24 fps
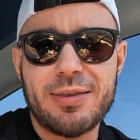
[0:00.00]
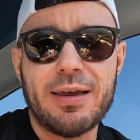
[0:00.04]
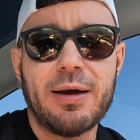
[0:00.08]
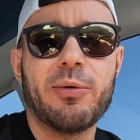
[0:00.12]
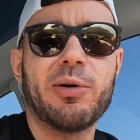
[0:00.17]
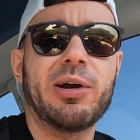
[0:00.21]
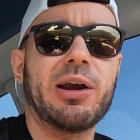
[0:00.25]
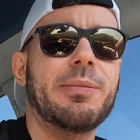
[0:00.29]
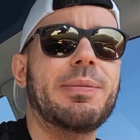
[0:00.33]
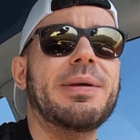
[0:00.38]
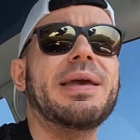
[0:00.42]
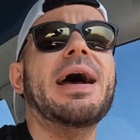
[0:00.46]
that
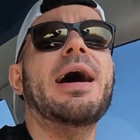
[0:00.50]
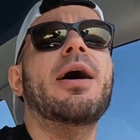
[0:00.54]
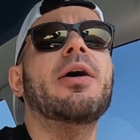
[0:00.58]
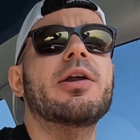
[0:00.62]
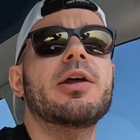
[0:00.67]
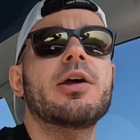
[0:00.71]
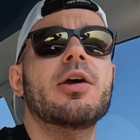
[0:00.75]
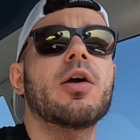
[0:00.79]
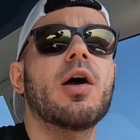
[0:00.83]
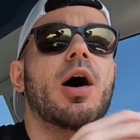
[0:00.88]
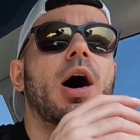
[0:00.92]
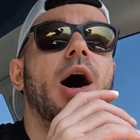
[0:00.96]
we're going to be out
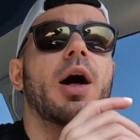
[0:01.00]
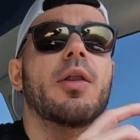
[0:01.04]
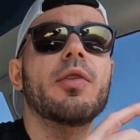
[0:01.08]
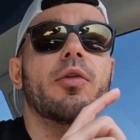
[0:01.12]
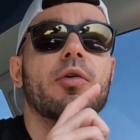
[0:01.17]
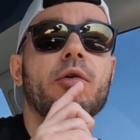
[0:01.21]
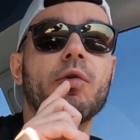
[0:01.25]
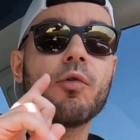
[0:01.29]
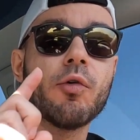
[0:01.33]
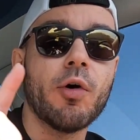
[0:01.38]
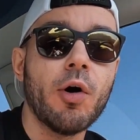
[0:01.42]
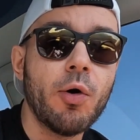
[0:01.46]
here on
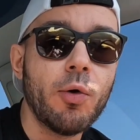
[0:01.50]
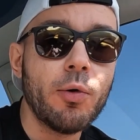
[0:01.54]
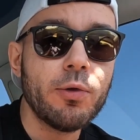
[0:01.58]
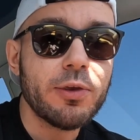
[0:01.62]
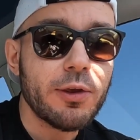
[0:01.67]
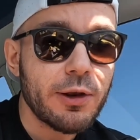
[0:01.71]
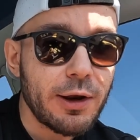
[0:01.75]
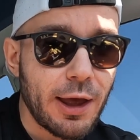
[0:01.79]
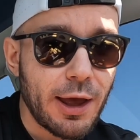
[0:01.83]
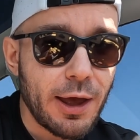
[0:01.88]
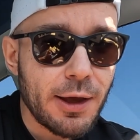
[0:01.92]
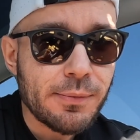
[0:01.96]
the road
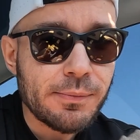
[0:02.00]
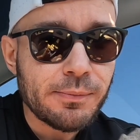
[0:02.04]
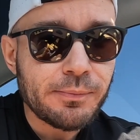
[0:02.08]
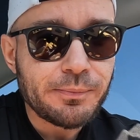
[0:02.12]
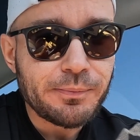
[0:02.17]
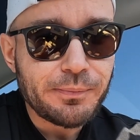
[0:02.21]
today.